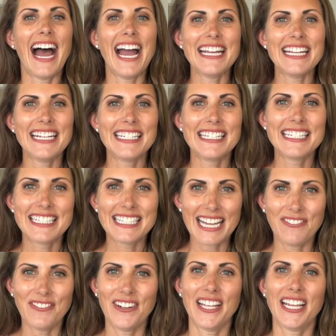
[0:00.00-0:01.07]
I
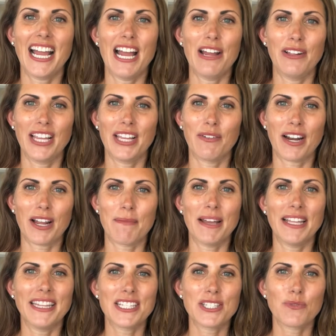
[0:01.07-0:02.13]
definitely highly
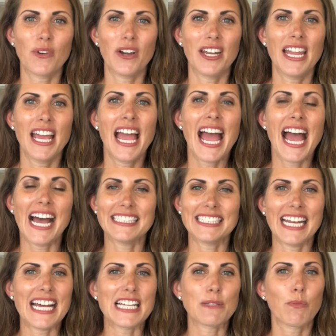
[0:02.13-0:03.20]
recommend this one as
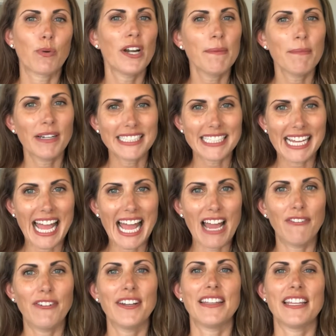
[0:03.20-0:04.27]
it has pretty much
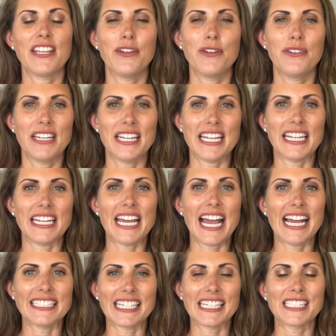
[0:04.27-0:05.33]
everything you'd need
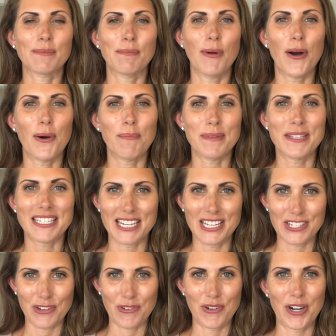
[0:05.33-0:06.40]
as a small
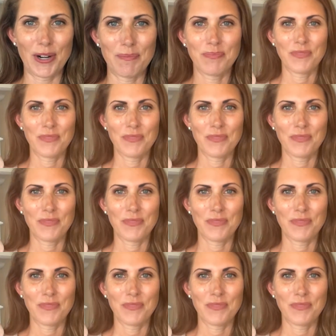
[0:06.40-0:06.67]
business owner.